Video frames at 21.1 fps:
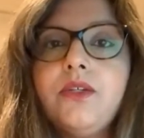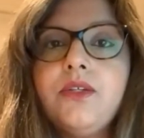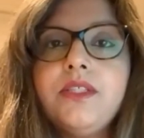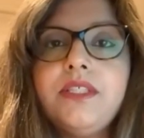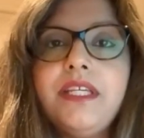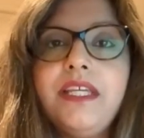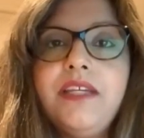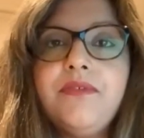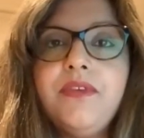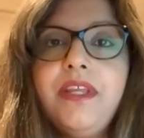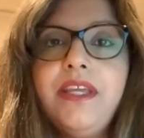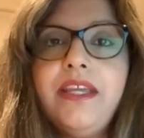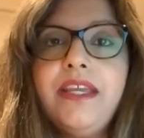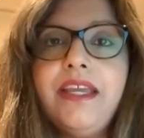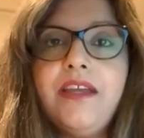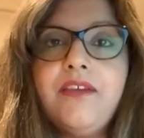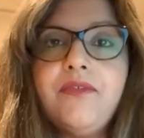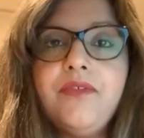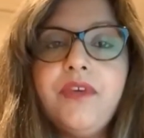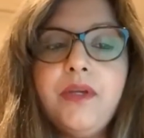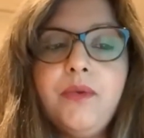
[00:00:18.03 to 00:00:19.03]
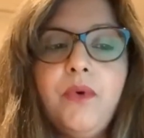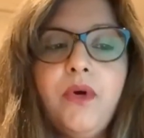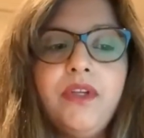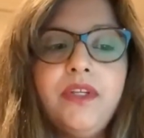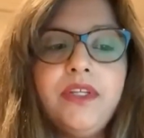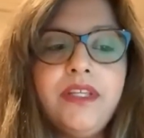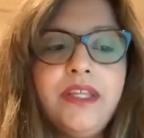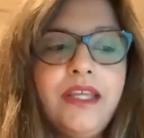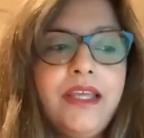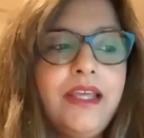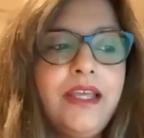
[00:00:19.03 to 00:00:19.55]
Good evening,
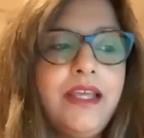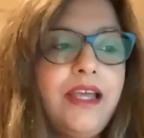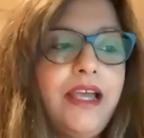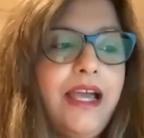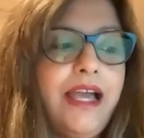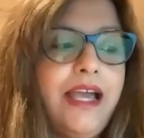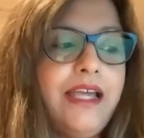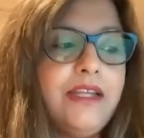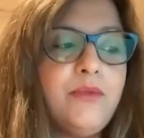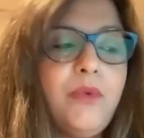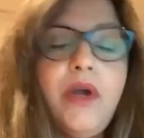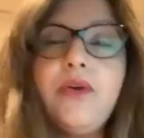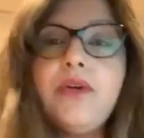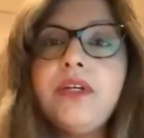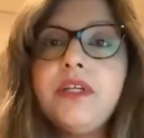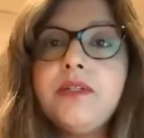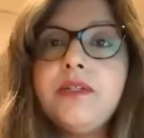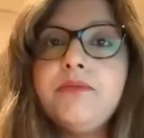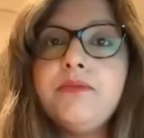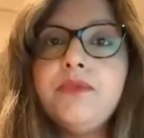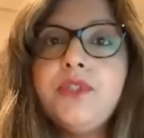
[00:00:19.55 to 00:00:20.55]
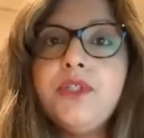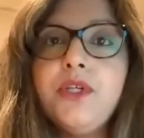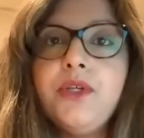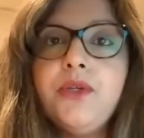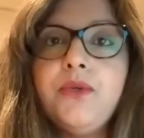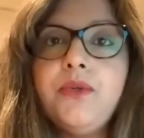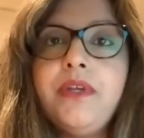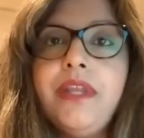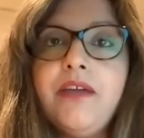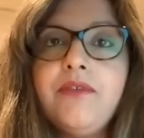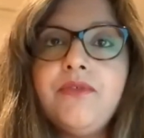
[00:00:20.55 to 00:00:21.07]
everyone, and welcome
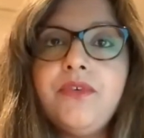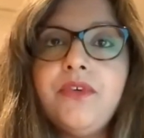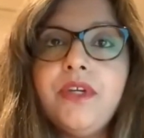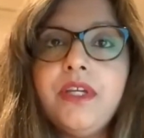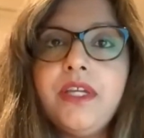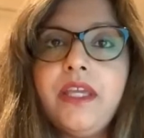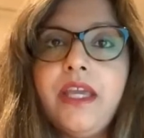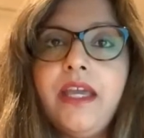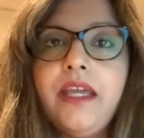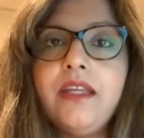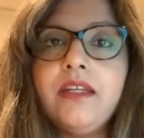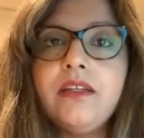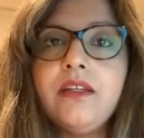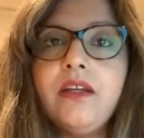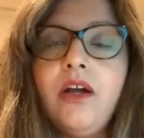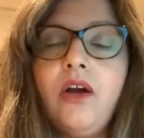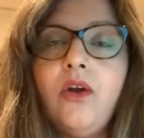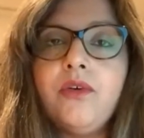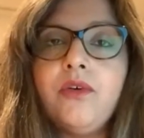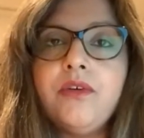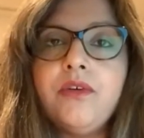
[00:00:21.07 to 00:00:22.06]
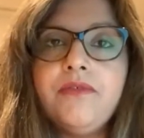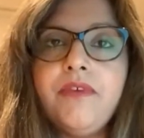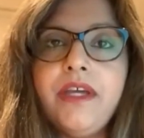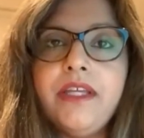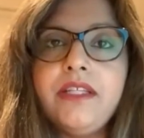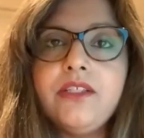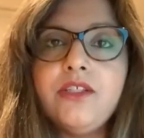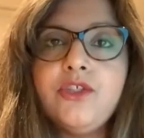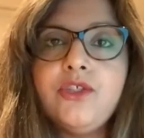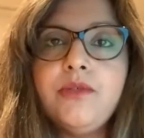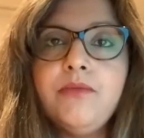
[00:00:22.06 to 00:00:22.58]
to Never Again, our
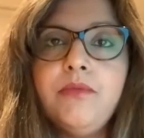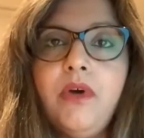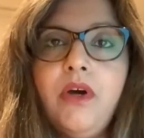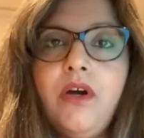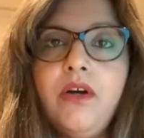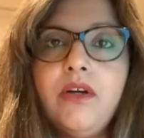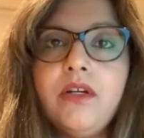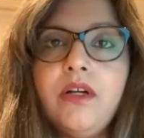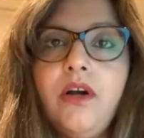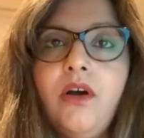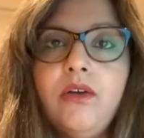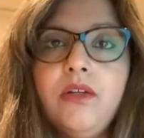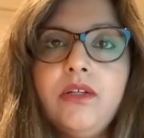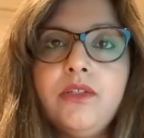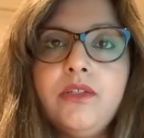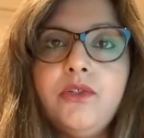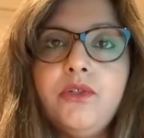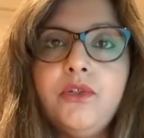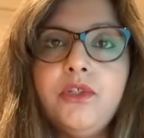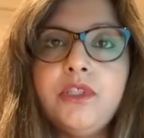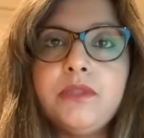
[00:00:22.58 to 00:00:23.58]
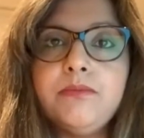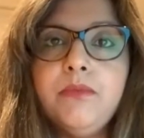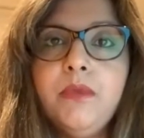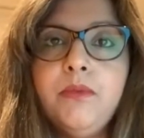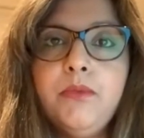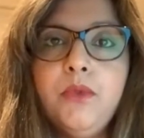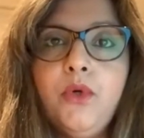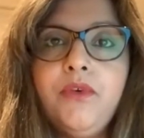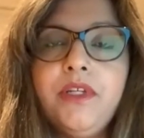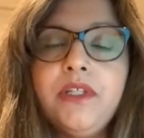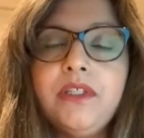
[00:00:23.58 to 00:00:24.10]
event to mark Holocaust
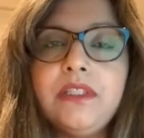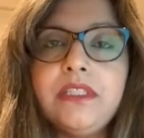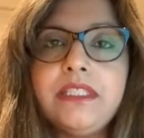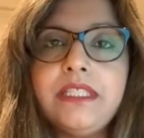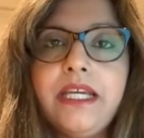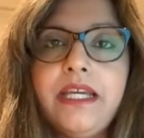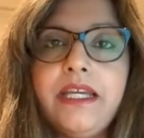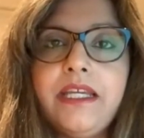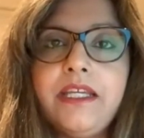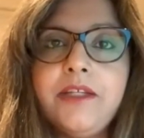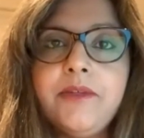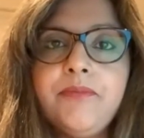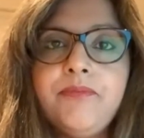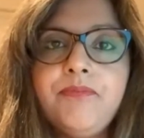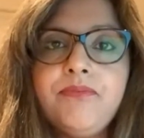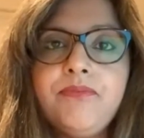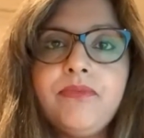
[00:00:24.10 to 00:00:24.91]
Memorial Day.